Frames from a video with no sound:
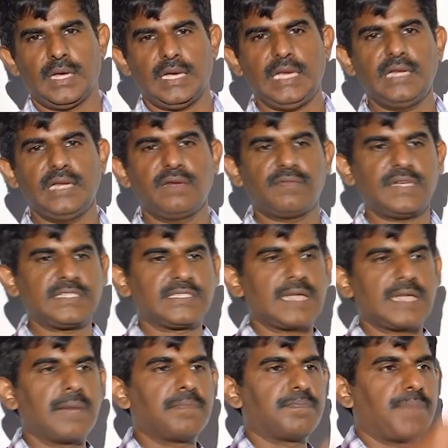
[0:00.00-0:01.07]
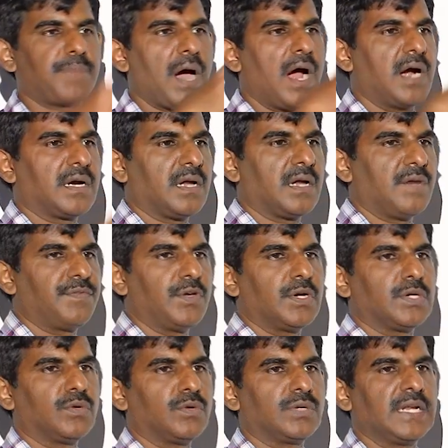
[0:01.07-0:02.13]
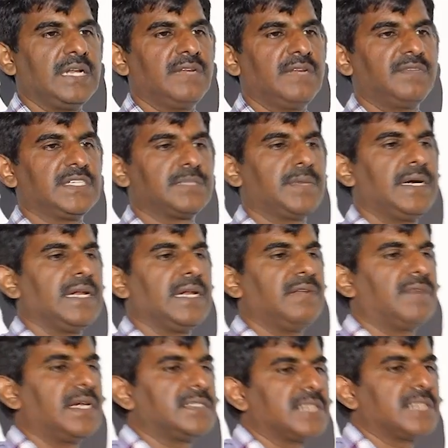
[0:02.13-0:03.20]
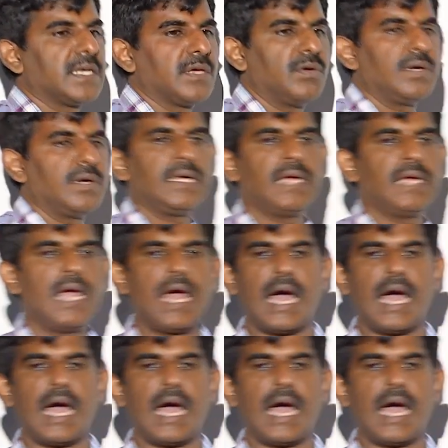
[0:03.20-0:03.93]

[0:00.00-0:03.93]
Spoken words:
Invest some part of your total investment in one security,